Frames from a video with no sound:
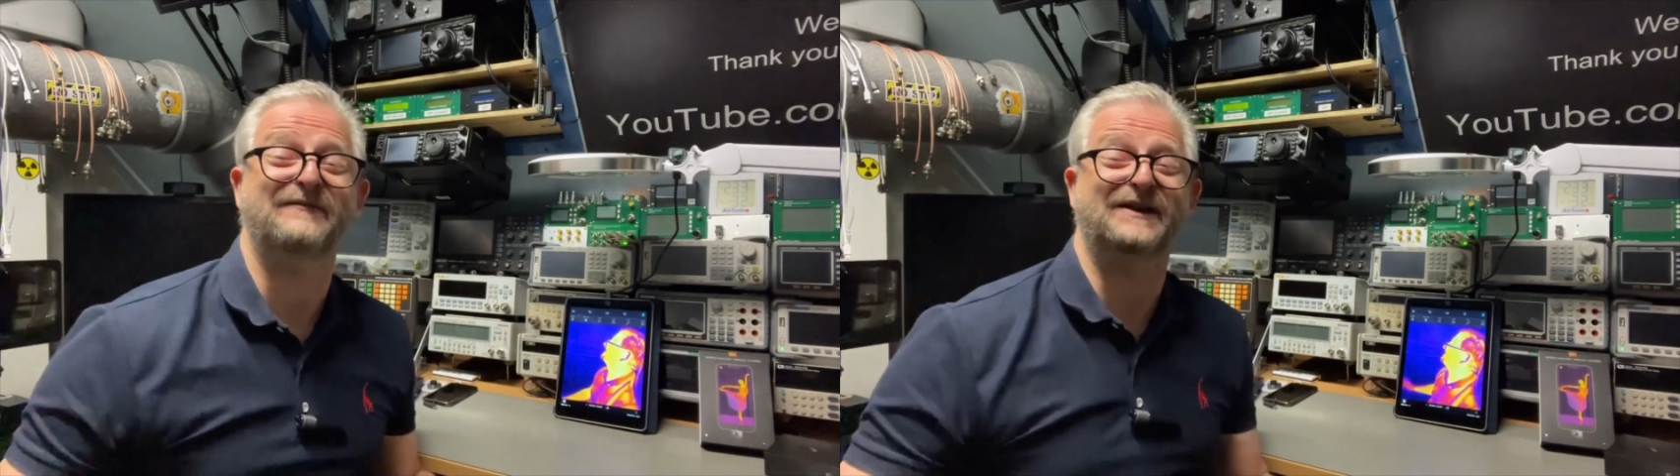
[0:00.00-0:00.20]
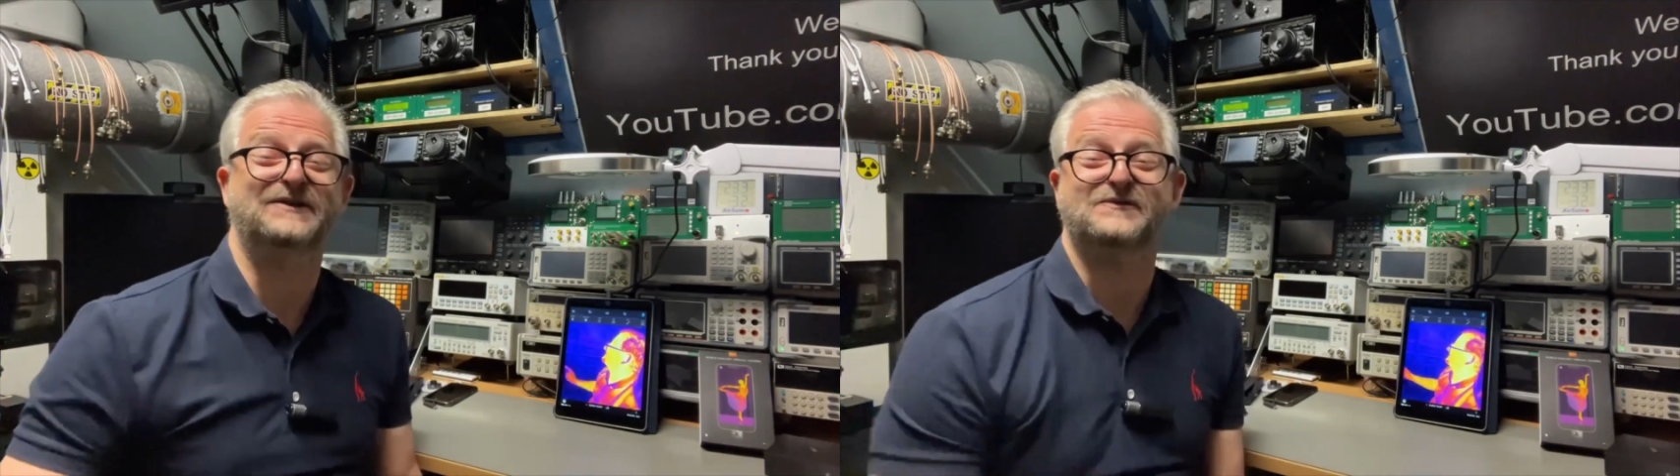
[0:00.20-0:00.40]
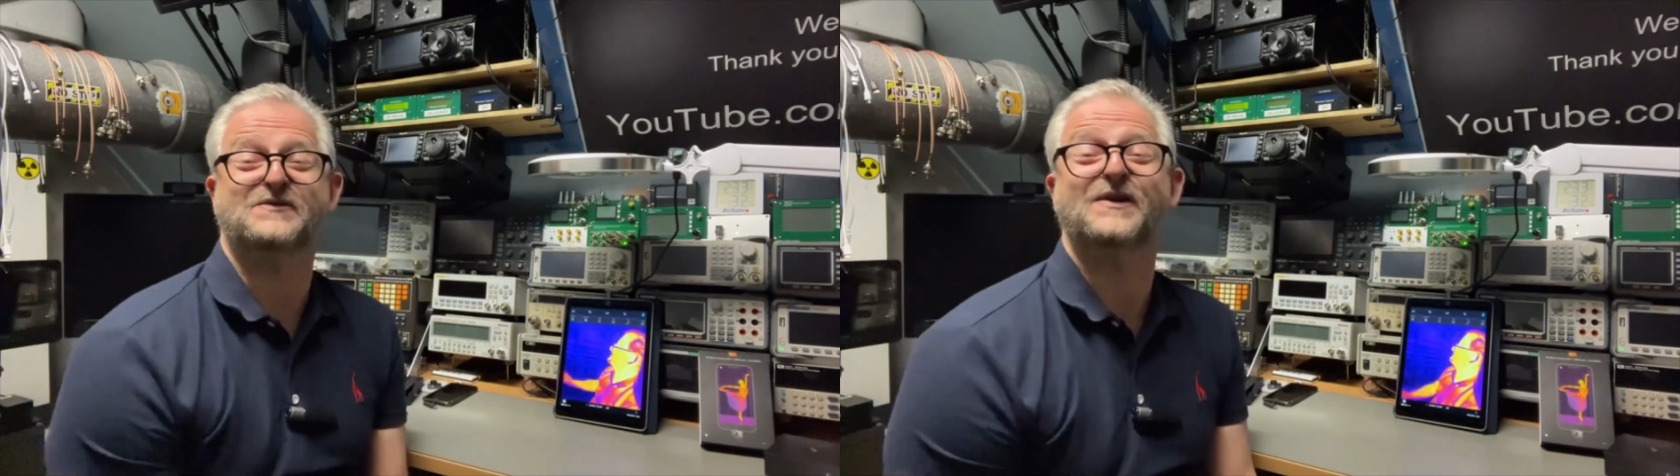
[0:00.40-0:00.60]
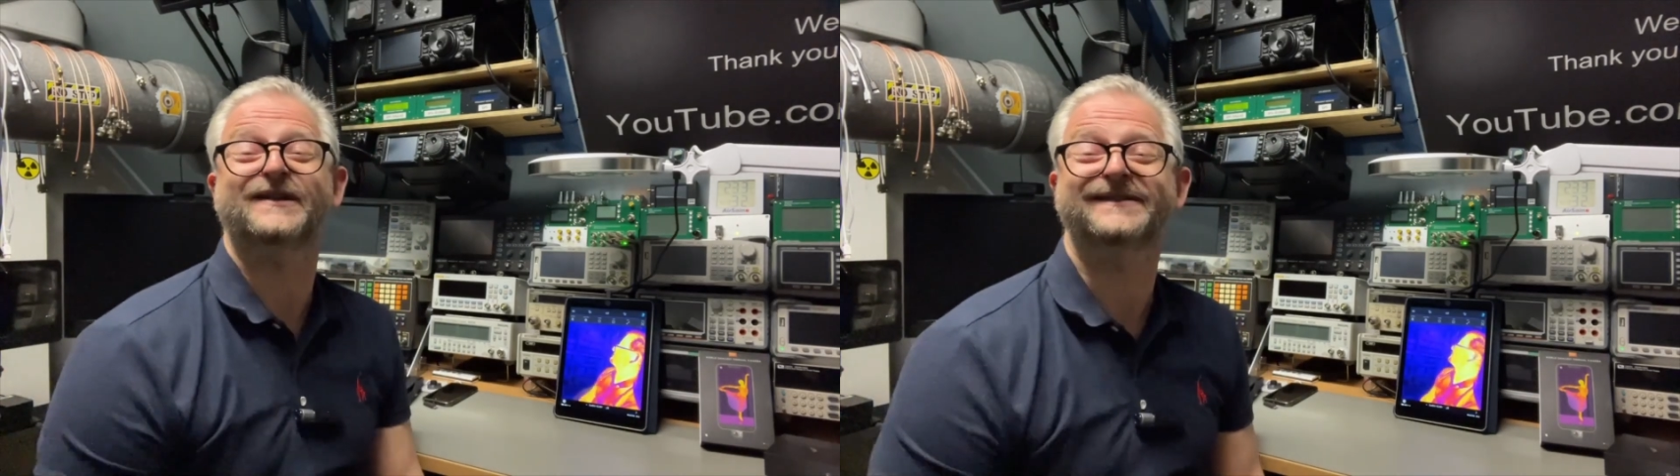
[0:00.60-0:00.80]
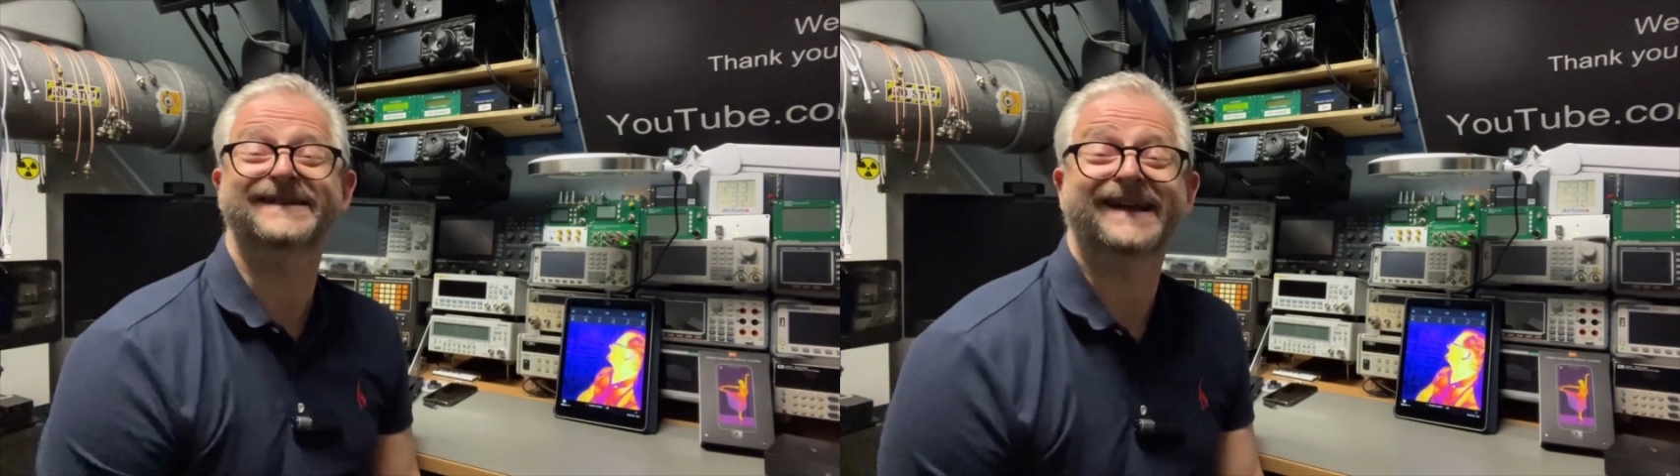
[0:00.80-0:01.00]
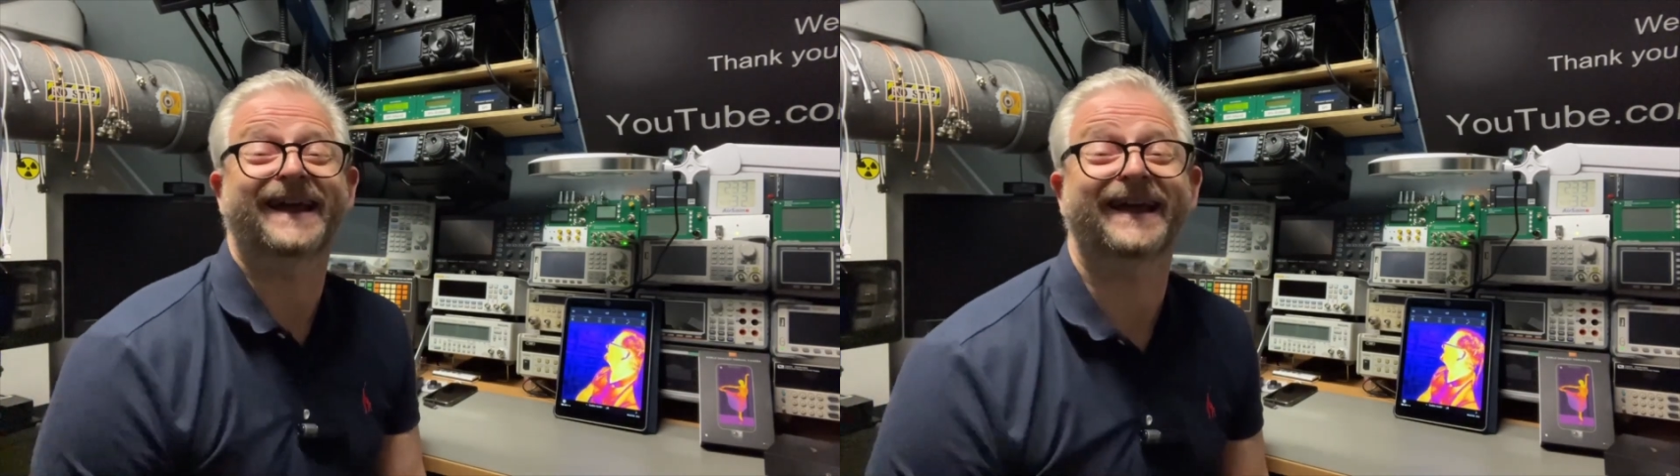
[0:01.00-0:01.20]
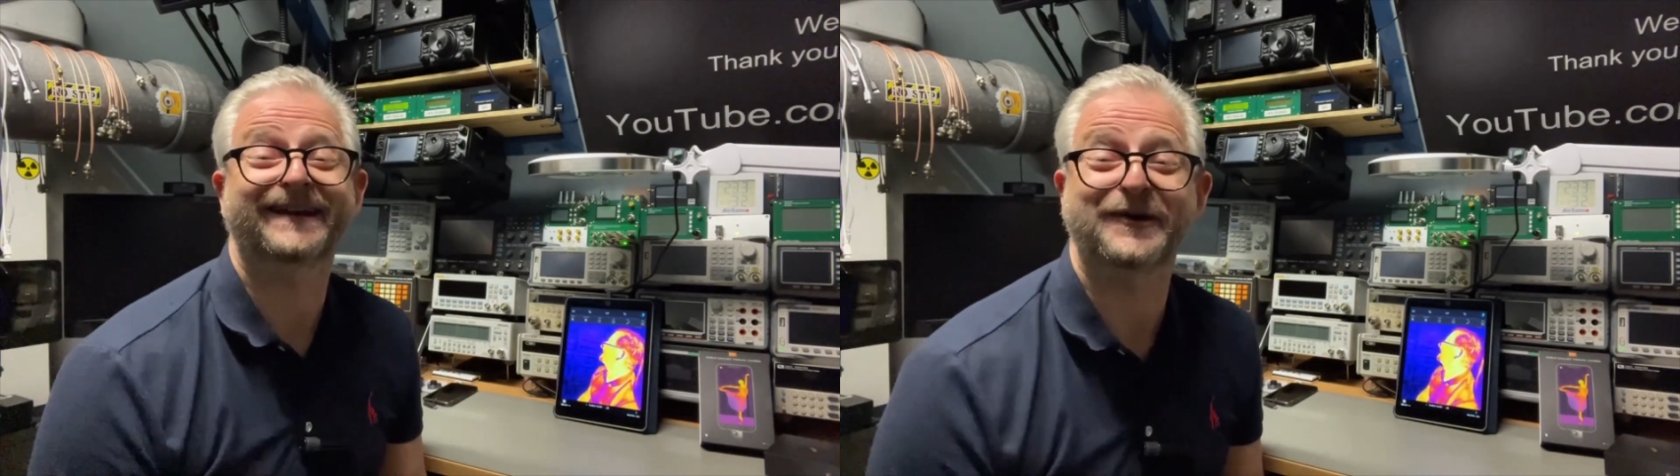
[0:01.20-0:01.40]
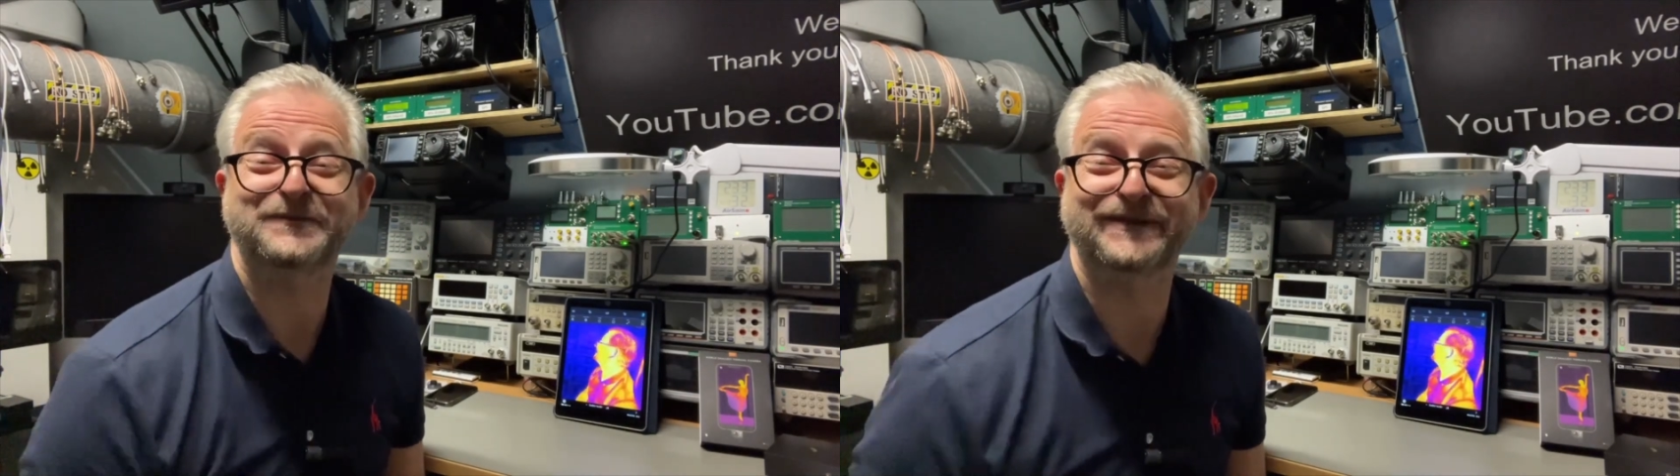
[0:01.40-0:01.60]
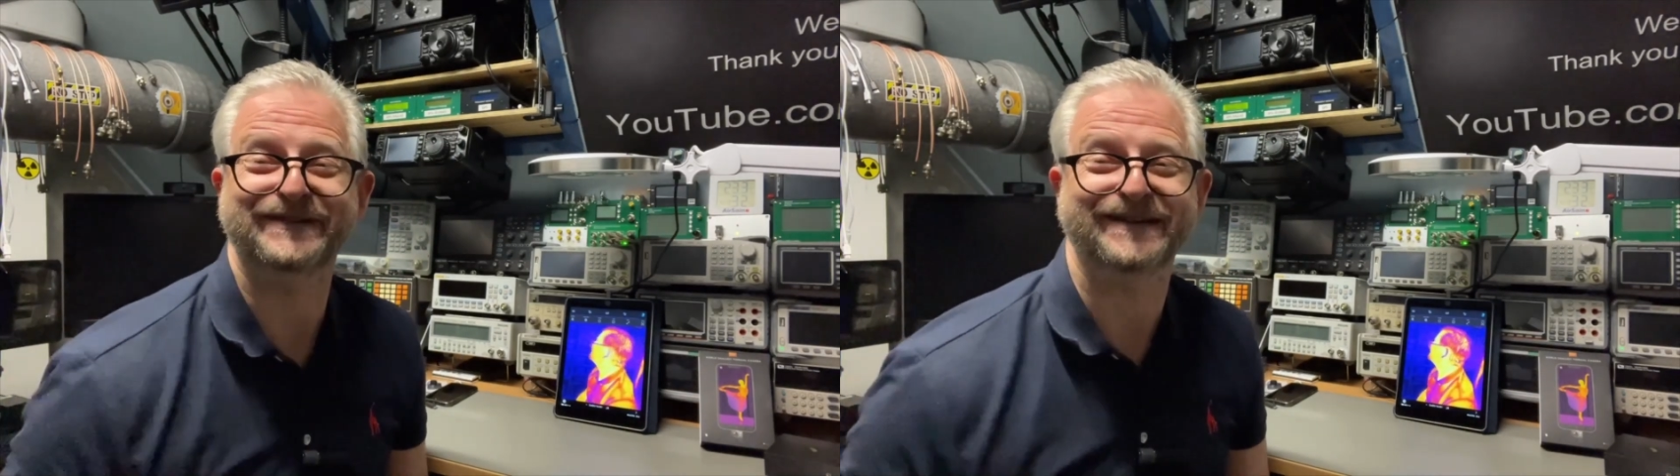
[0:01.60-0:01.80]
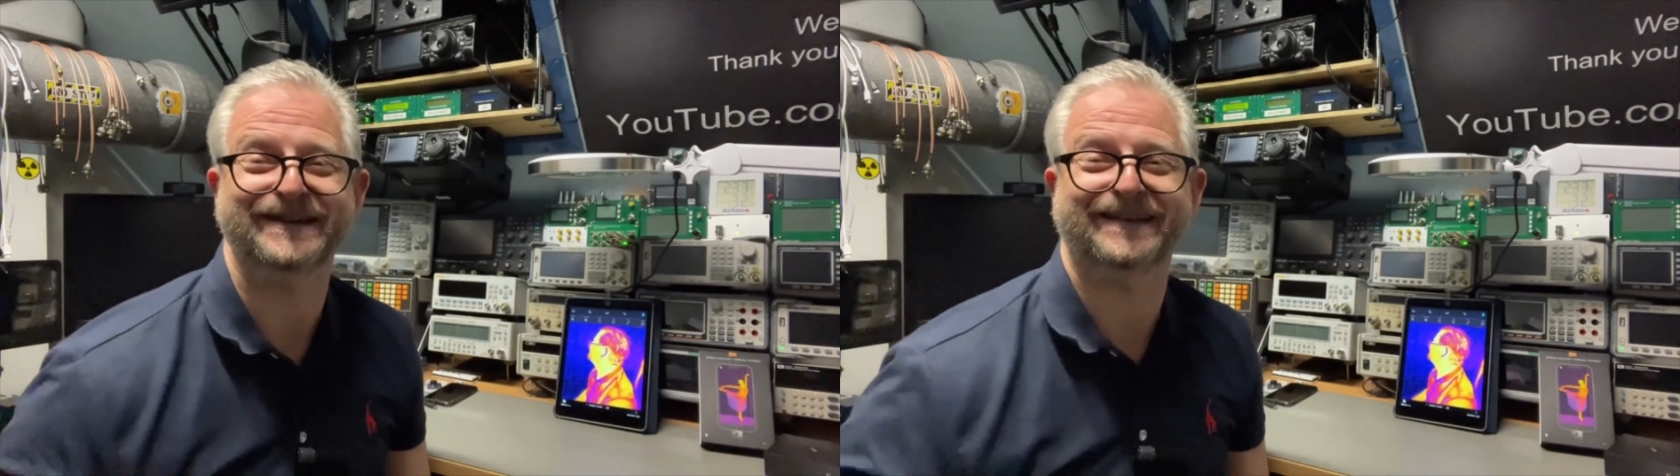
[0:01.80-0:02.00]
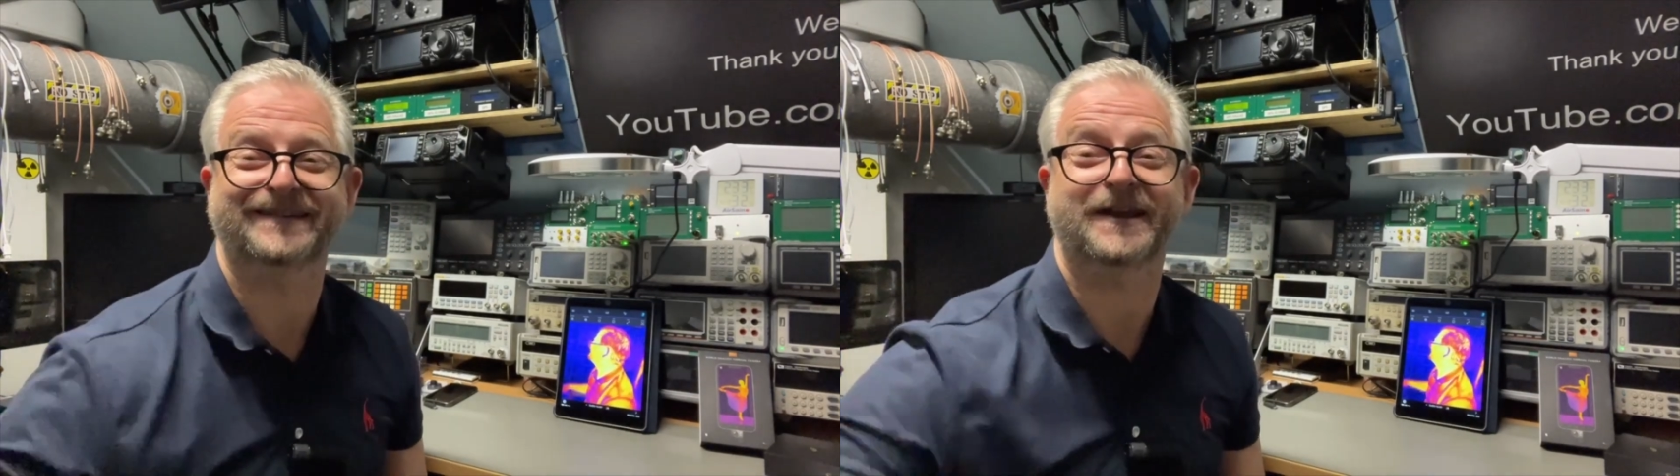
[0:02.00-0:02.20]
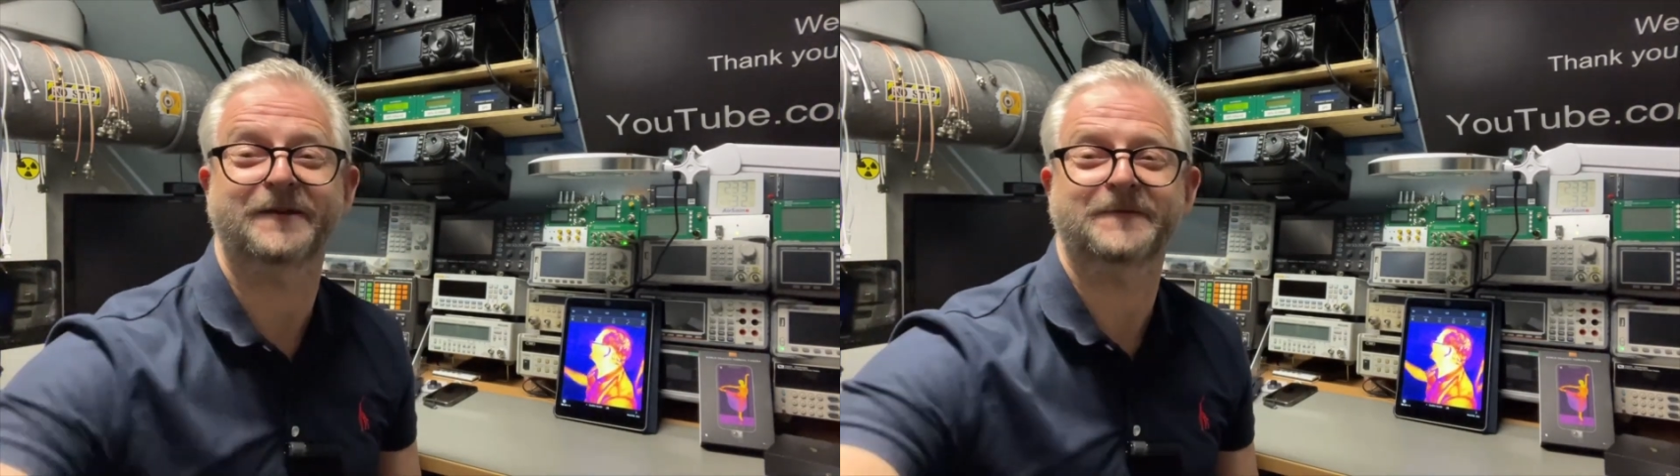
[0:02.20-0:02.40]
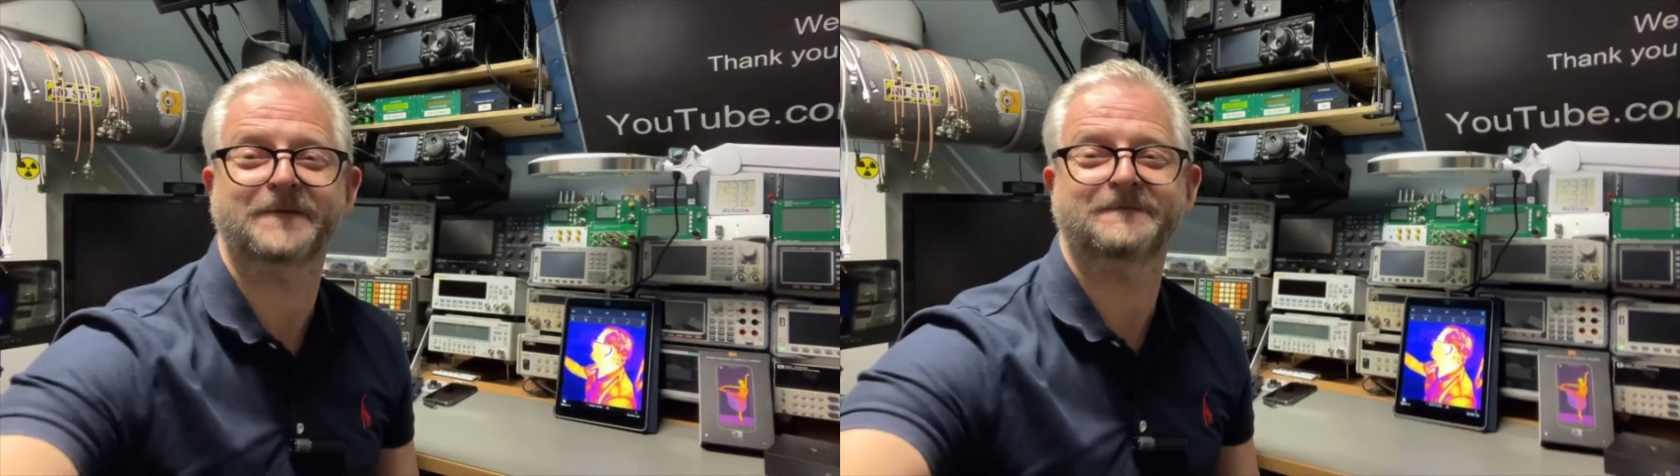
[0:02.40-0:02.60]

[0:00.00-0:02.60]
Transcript: Thank you for watching, and I hope to see you next time.